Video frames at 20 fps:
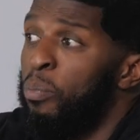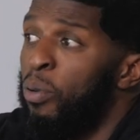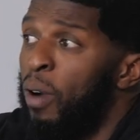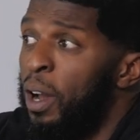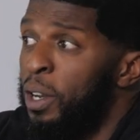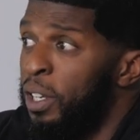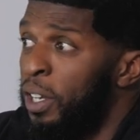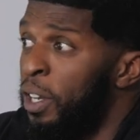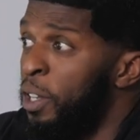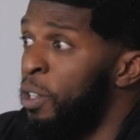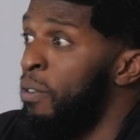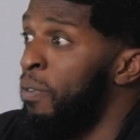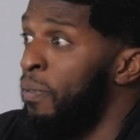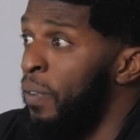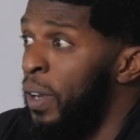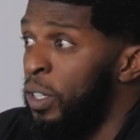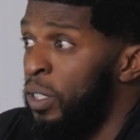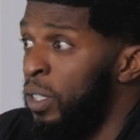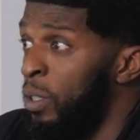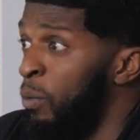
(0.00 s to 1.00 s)
product in your
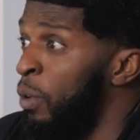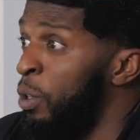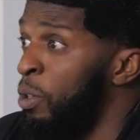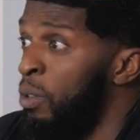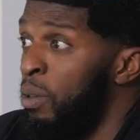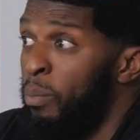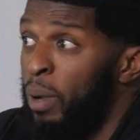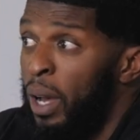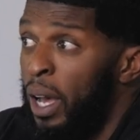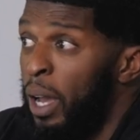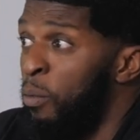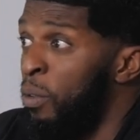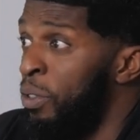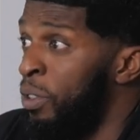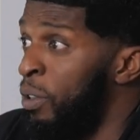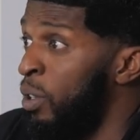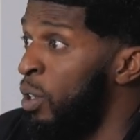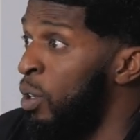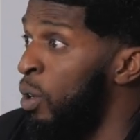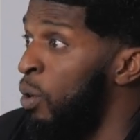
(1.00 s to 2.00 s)
face and they want you to buy with
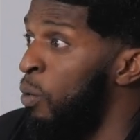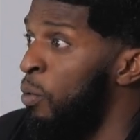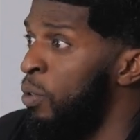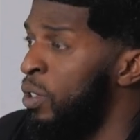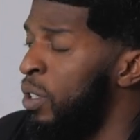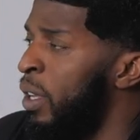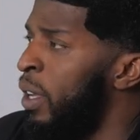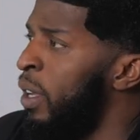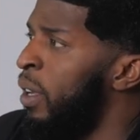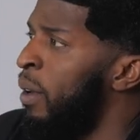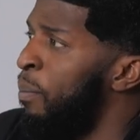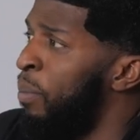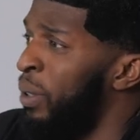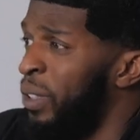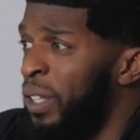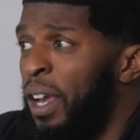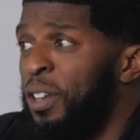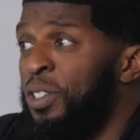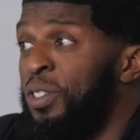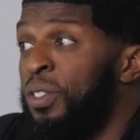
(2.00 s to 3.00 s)
their codes,
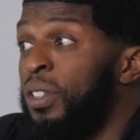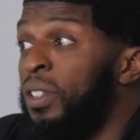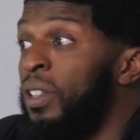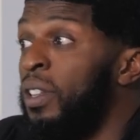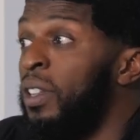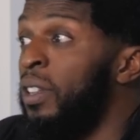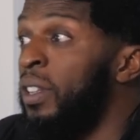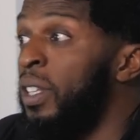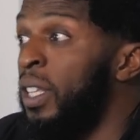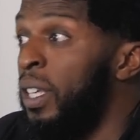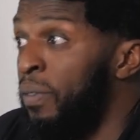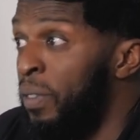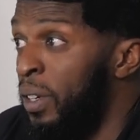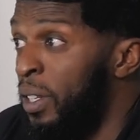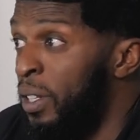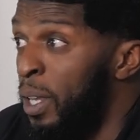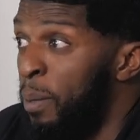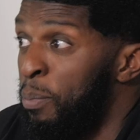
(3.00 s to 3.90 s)
but they actually live it.